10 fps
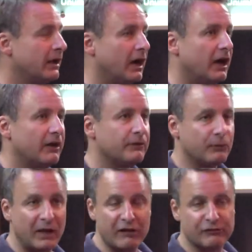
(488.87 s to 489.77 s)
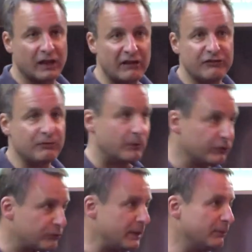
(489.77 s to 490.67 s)
The way of life of
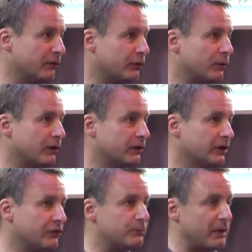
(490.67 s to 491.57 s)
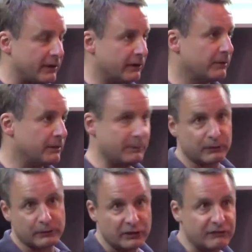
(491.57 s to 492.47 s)
most people in the world is better. People
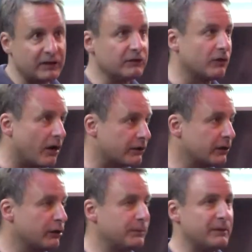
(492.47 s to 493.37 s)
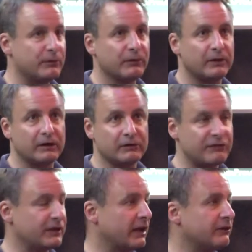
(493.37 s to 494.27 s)
are living longer. People are
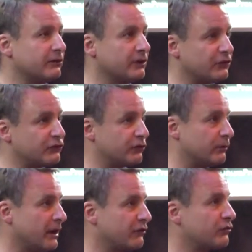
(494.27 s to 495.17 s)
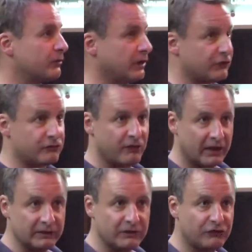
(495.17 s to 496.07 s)
living under less duress, less
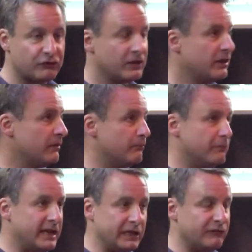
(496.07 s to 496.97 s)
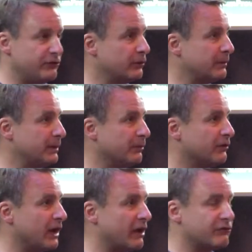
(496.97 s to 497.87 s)
violence. Many fewer
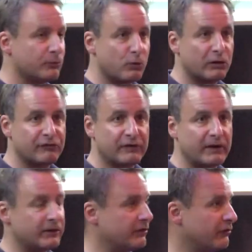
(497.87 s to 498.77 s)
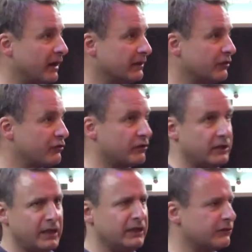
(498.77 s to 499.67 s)
people die from warfare and violence than
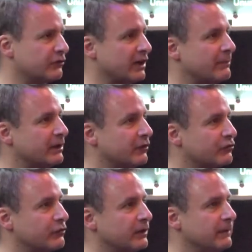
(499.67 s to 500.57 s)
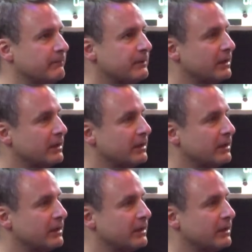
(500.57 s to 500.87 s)
any other time in history.